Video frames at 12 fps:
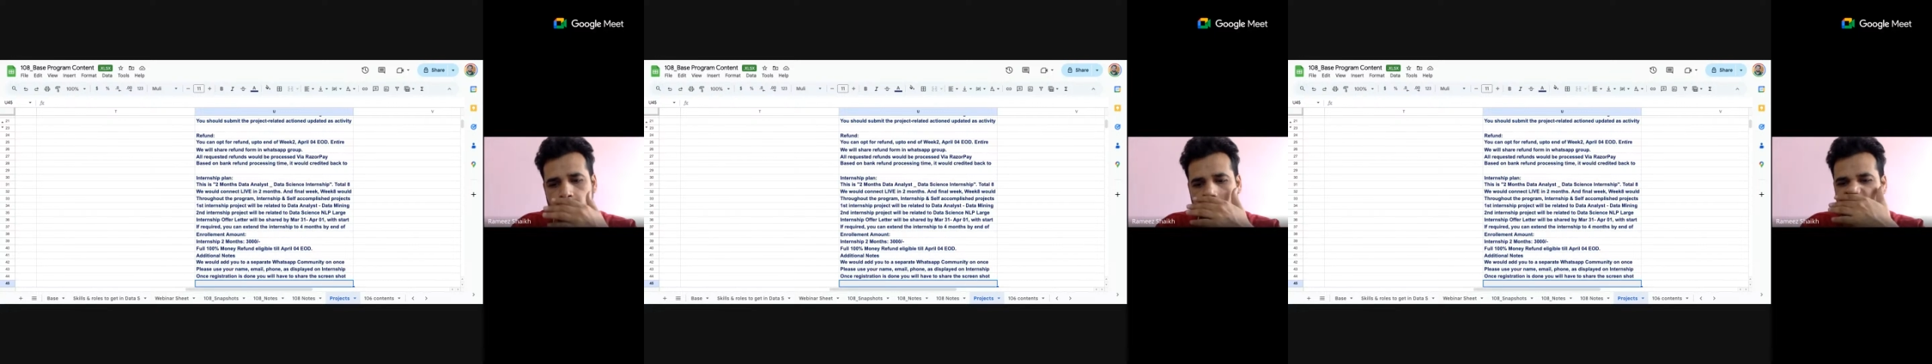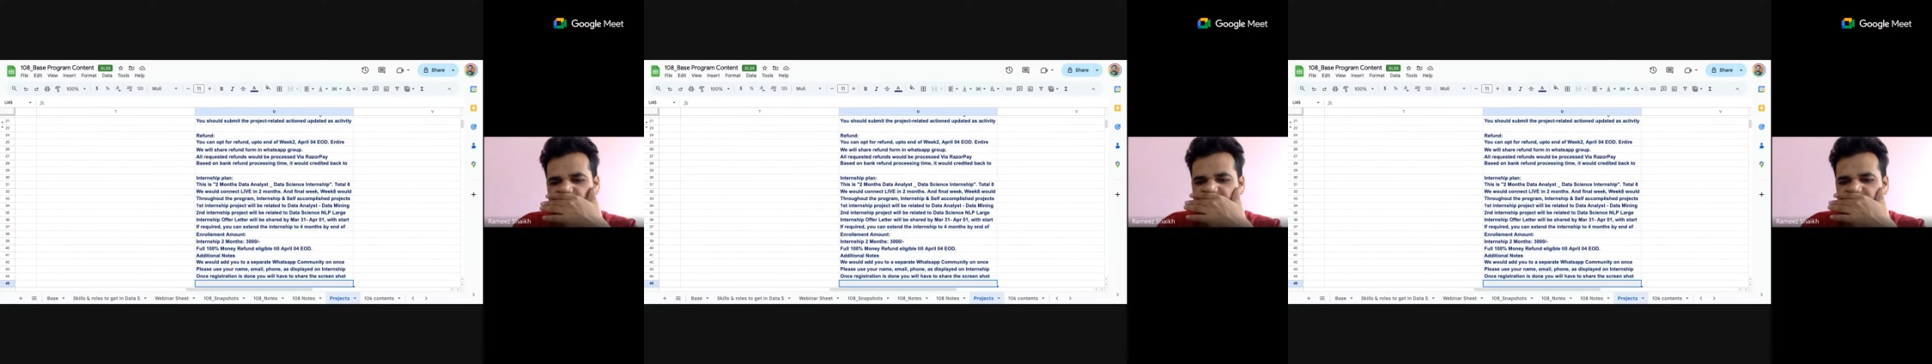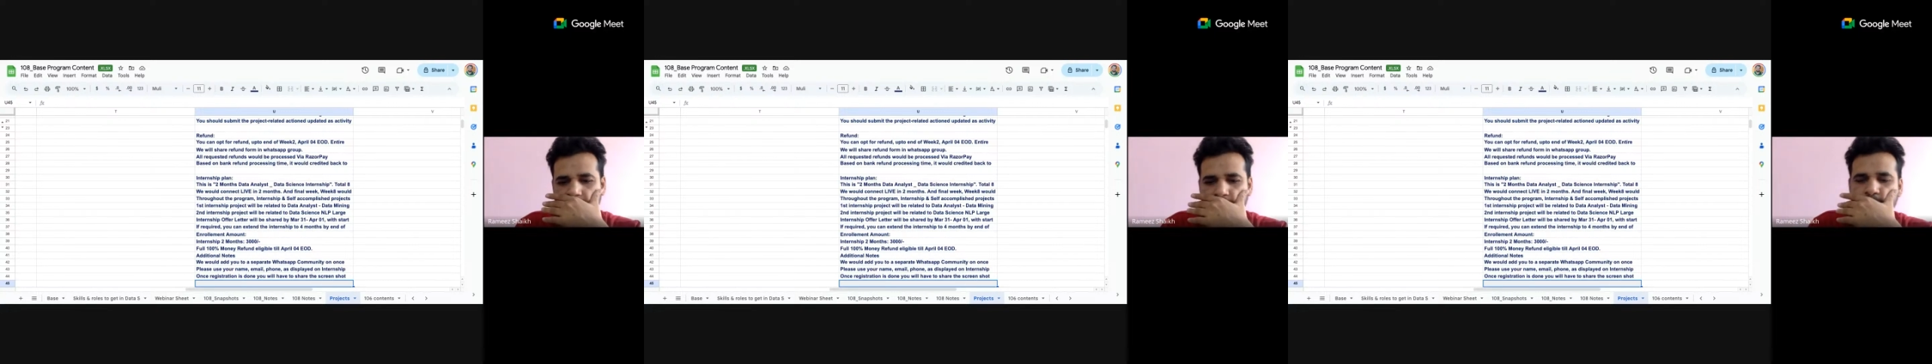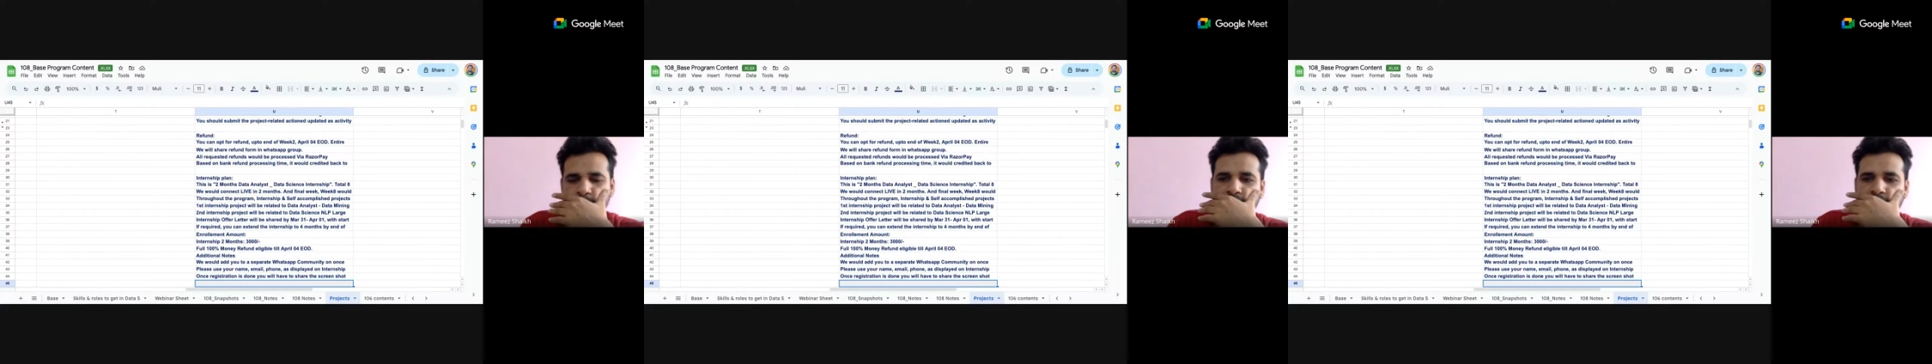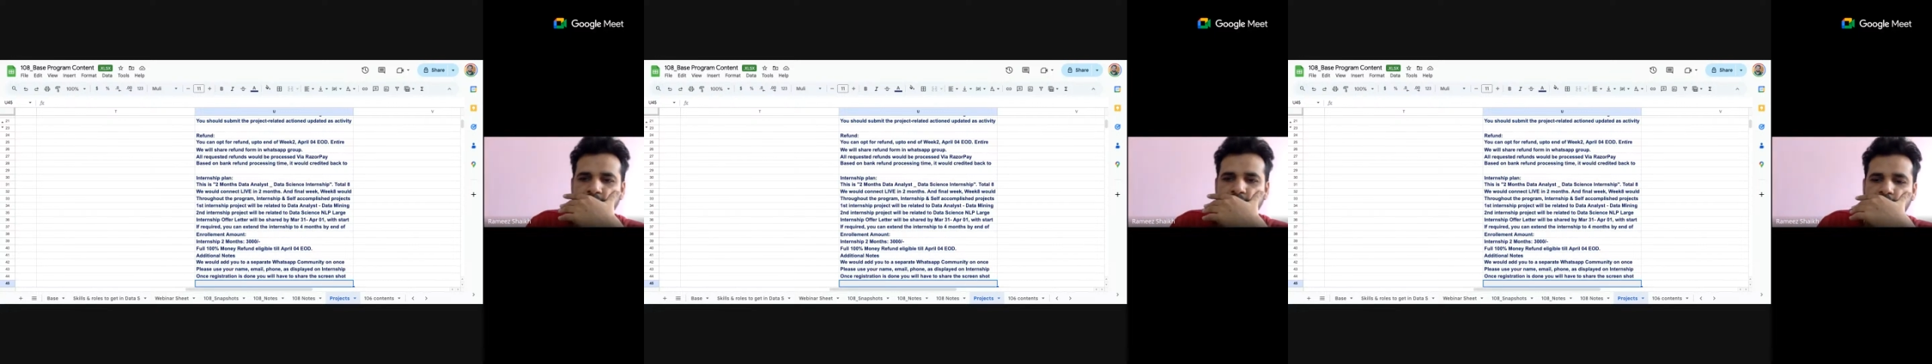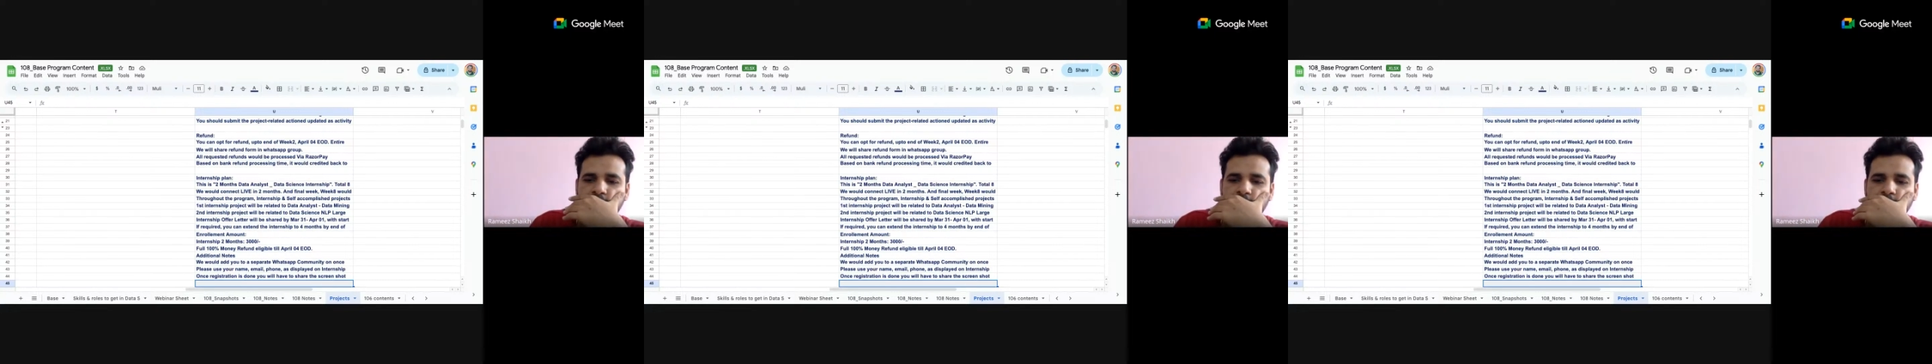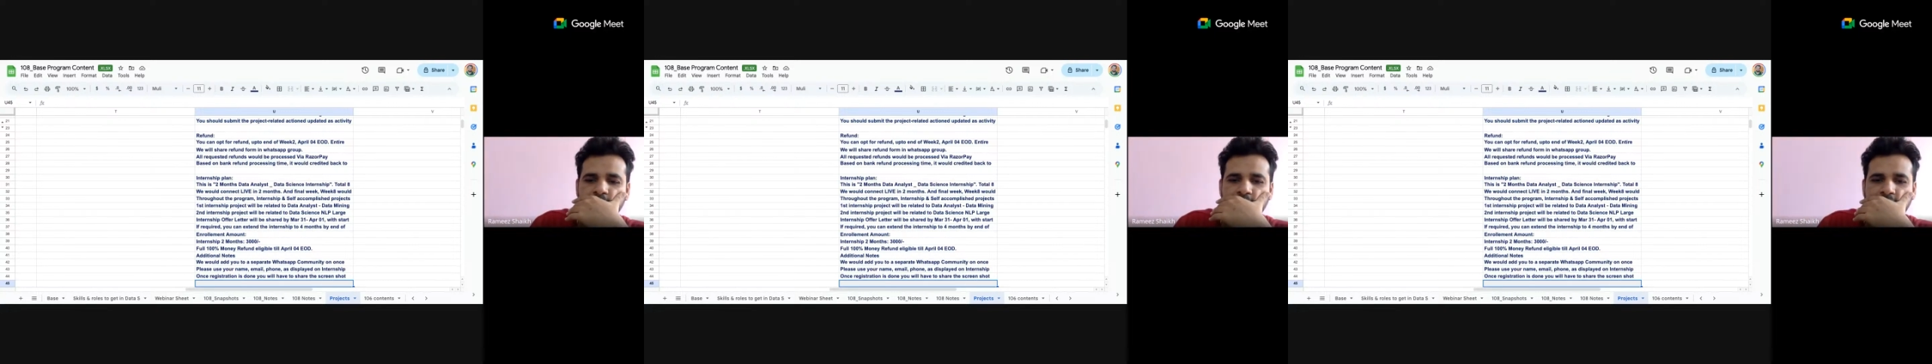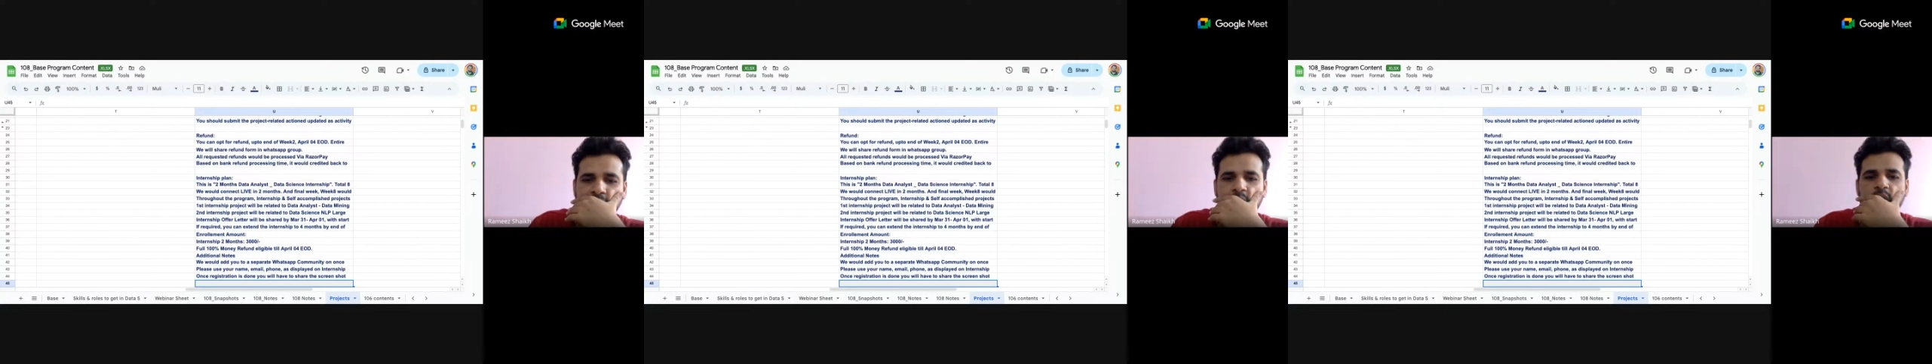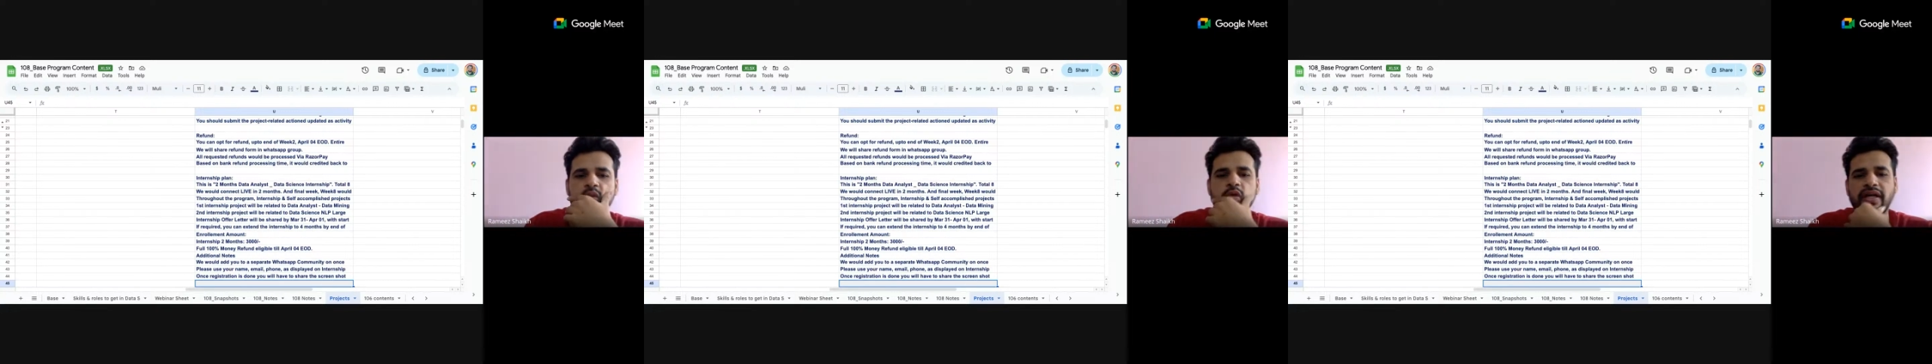is not in this particular community,